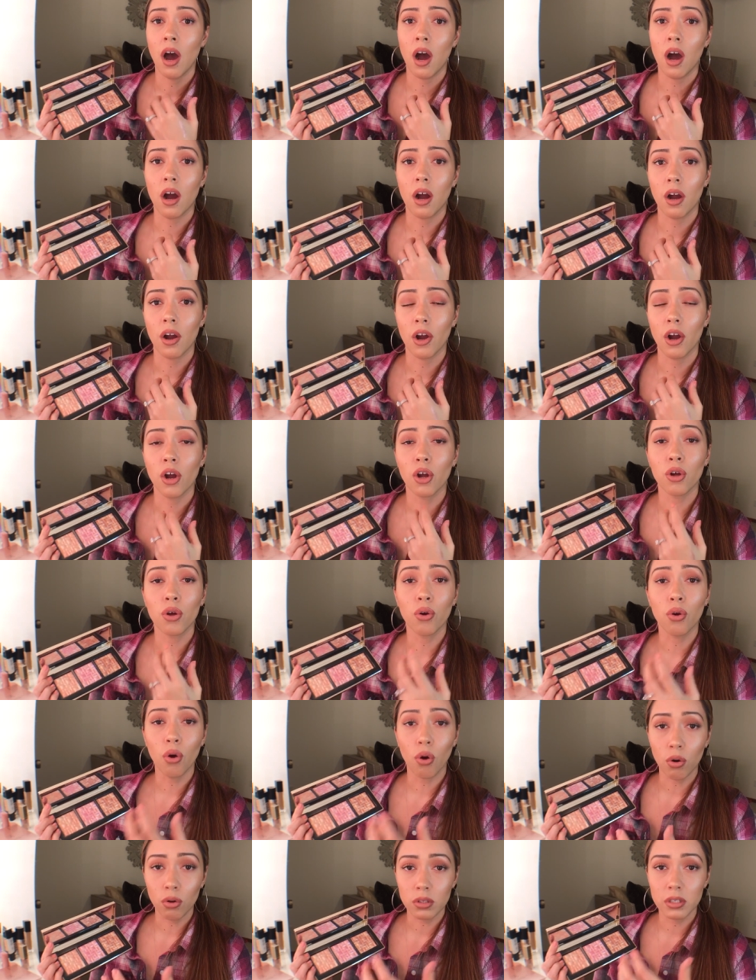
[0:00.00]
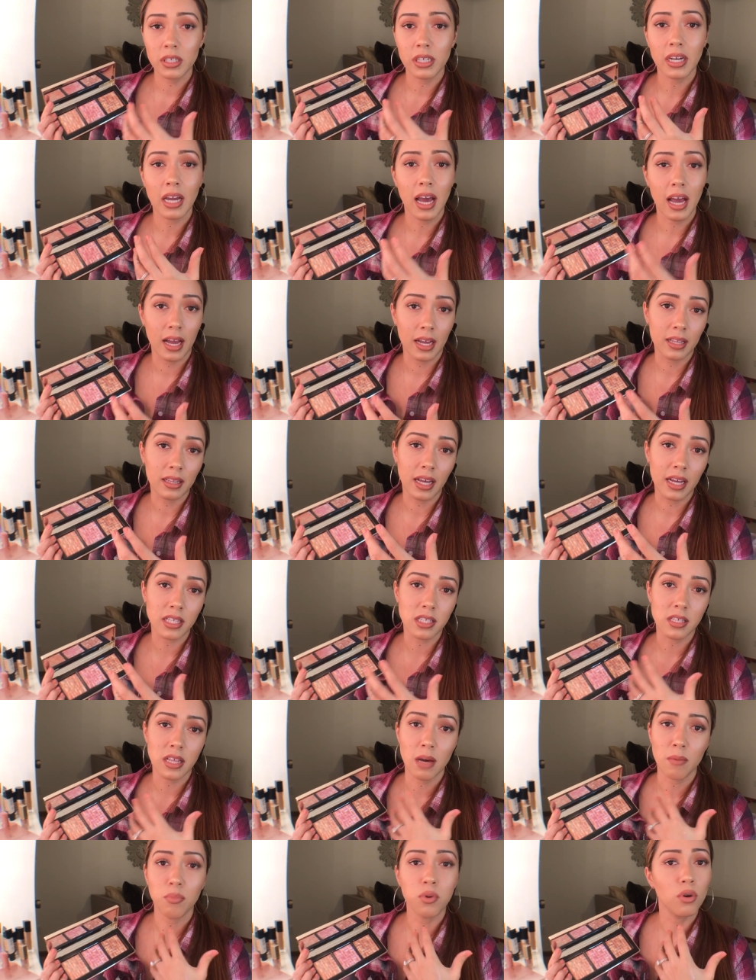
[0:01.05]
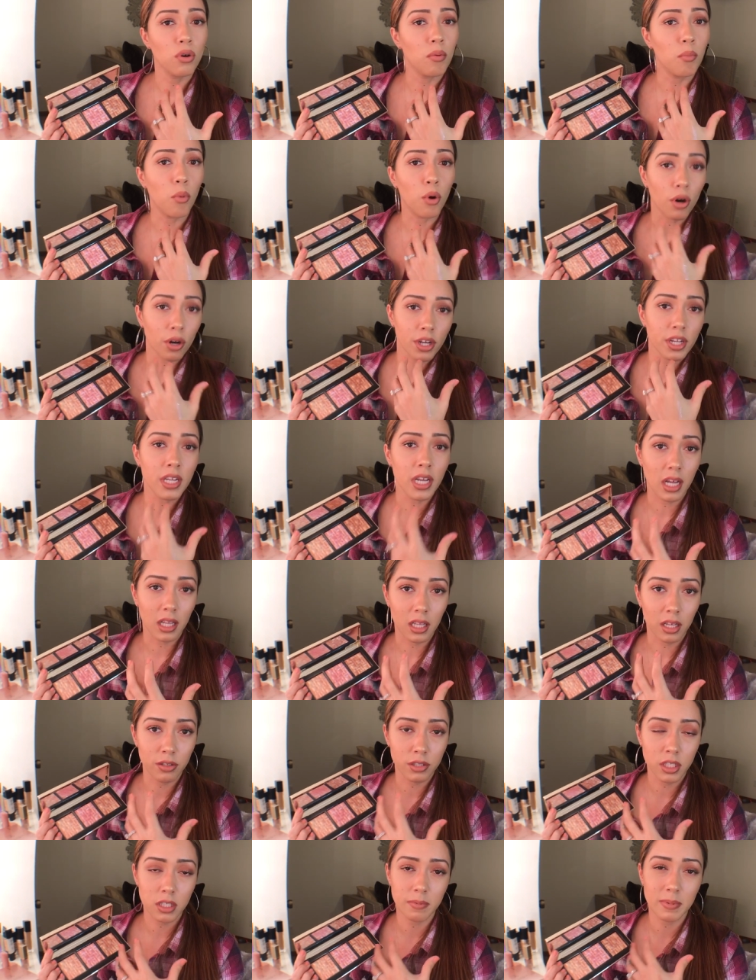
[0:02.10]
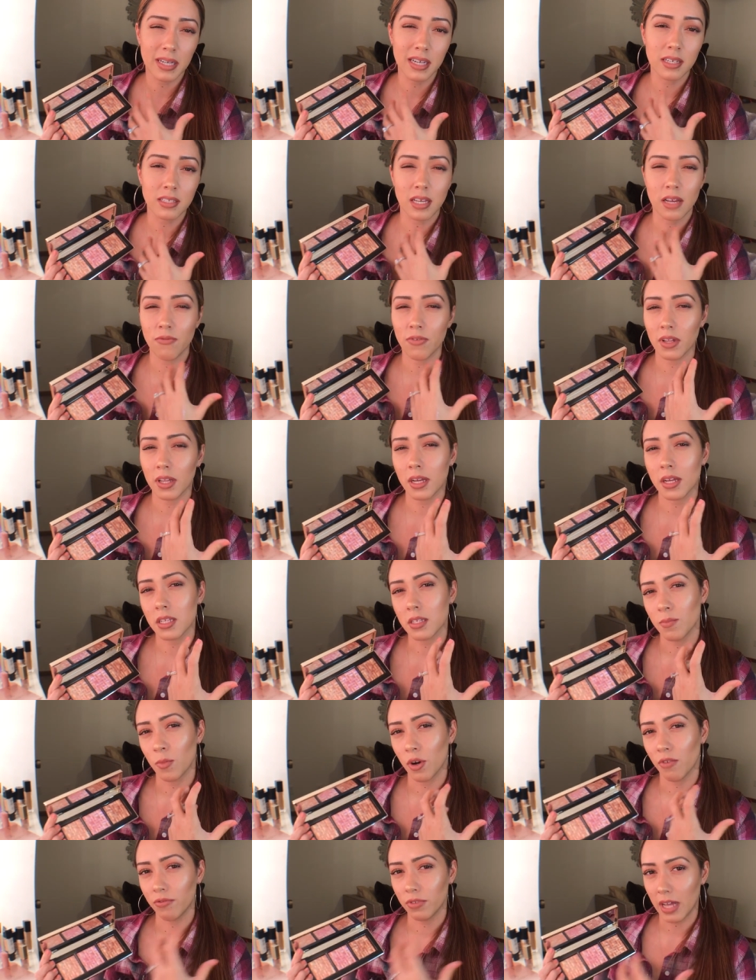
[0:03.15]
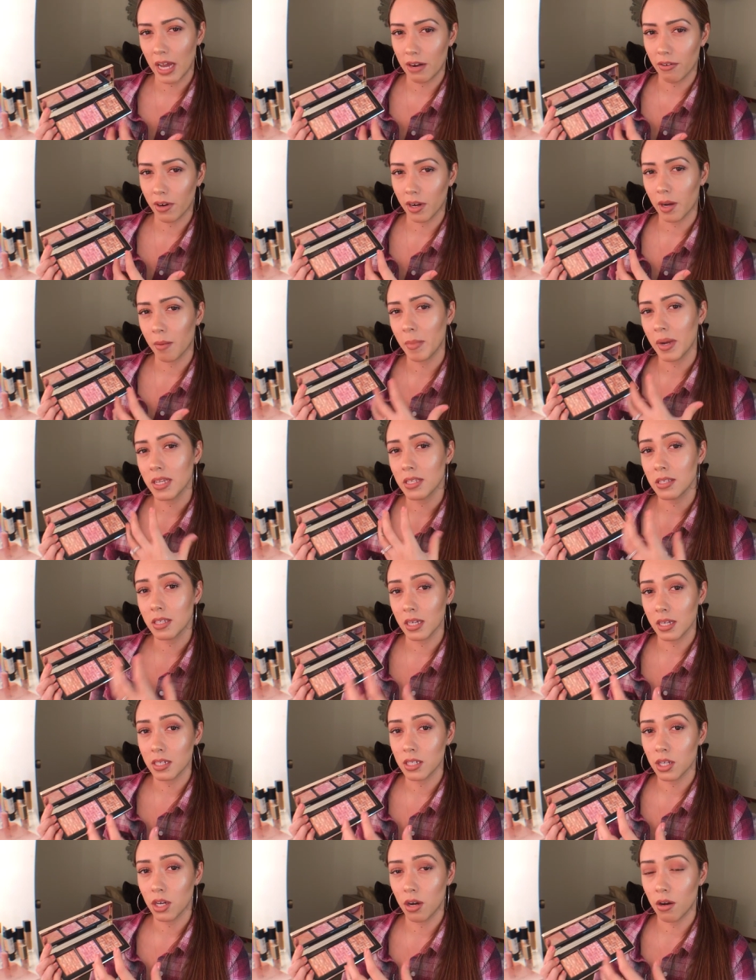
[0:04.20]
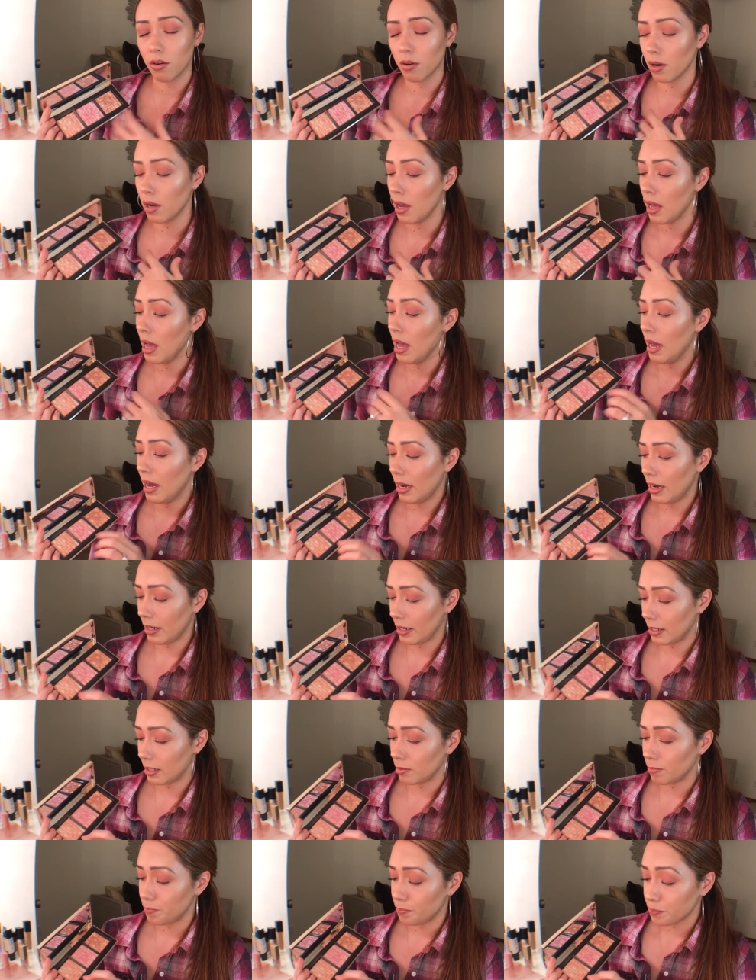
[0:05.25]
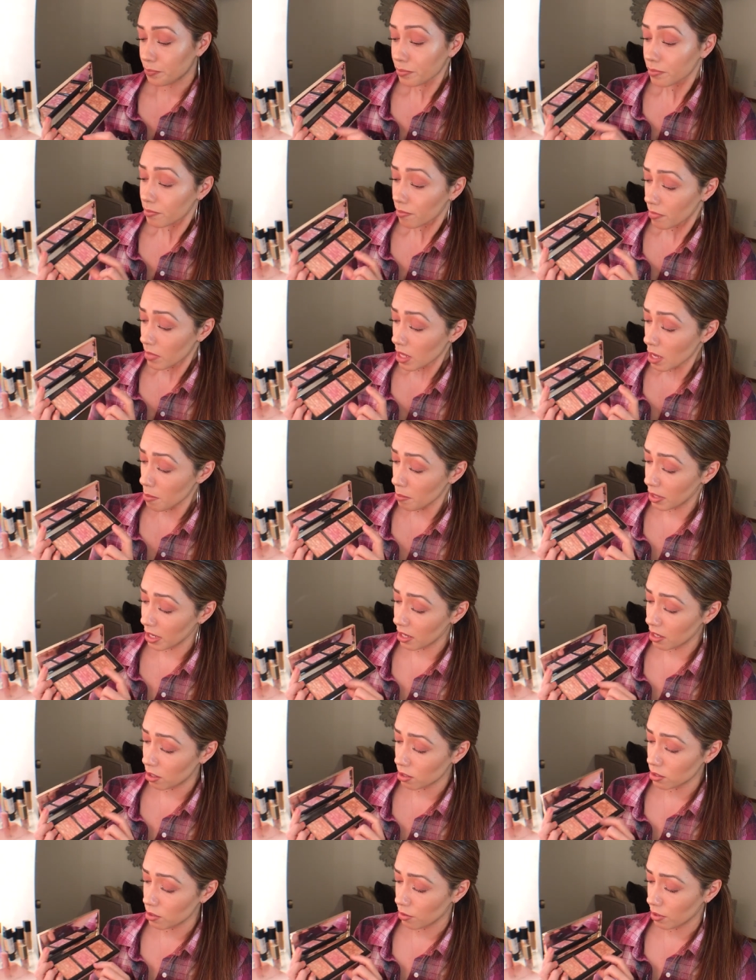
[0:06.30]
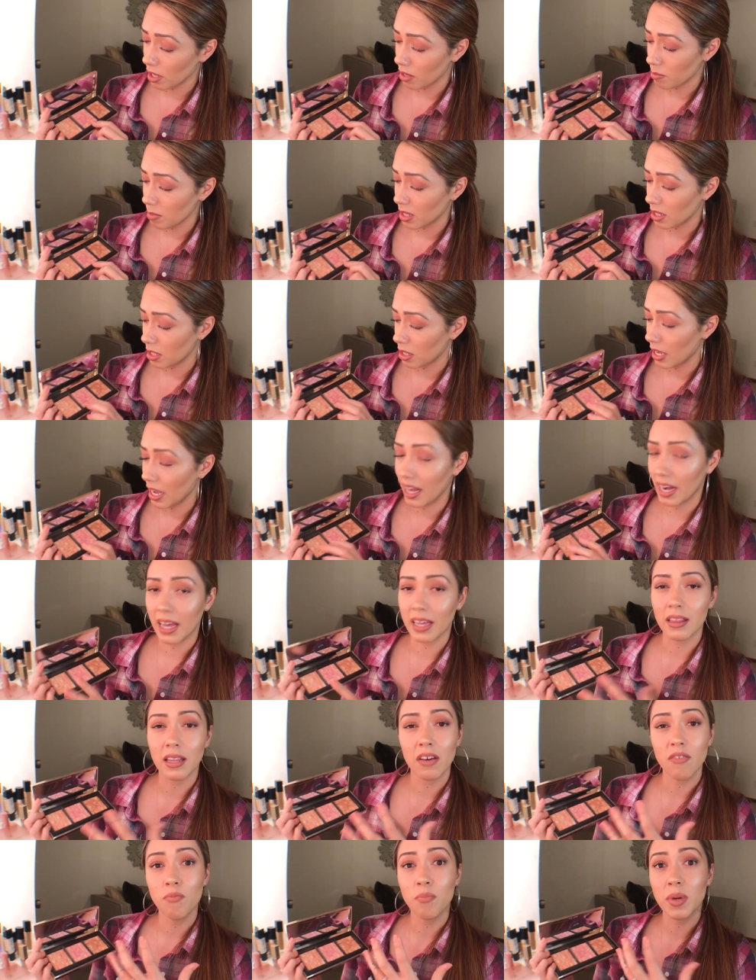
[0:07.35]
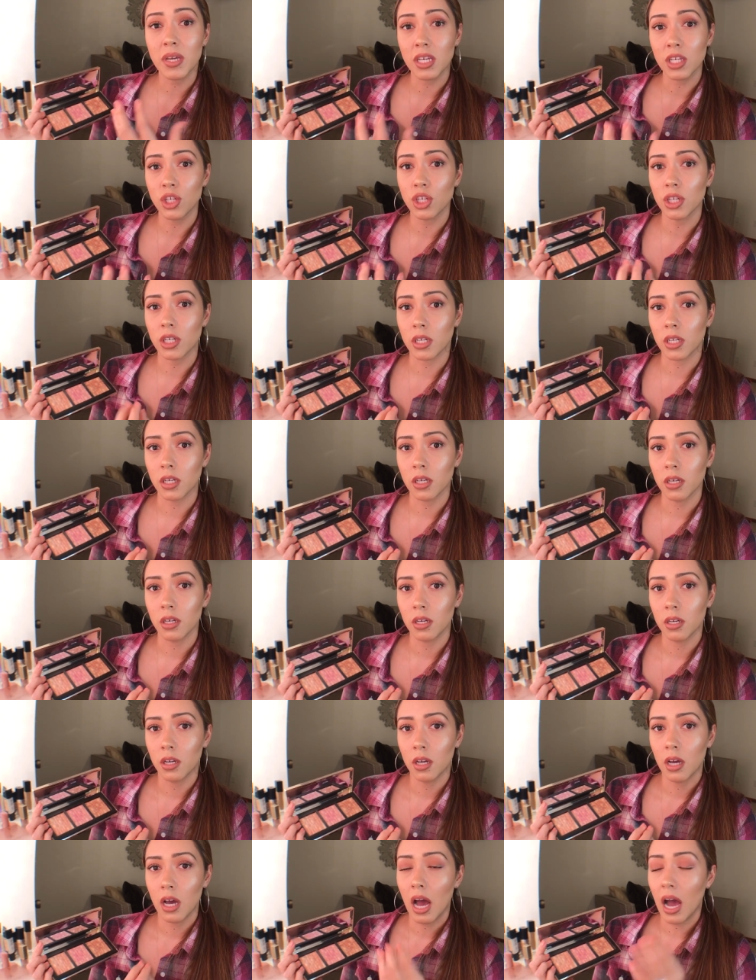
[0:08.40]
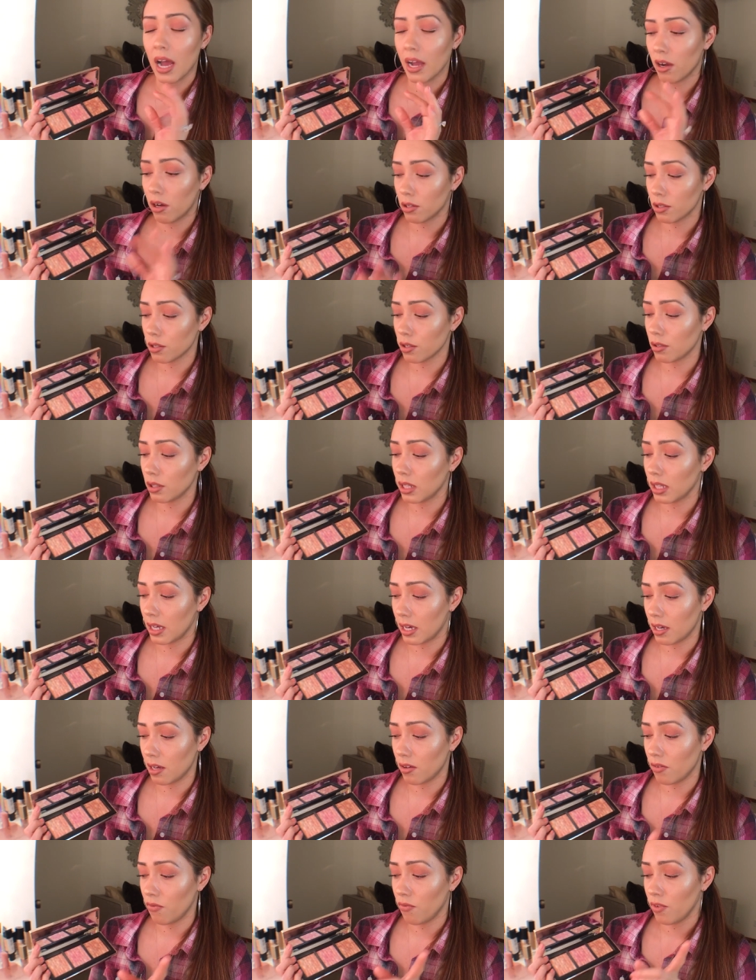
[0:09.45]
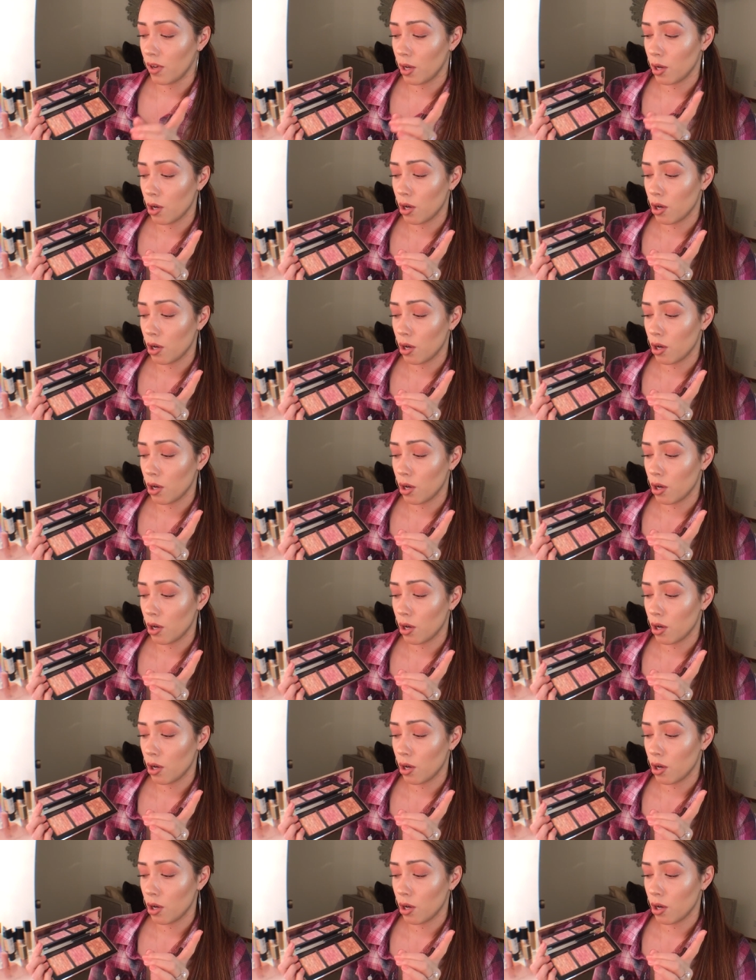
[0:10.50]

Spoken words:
are golden highlights that pull more yellow, just because I feel like it's more flattering on my skin tone. But it also gave me and I love peachy. I also love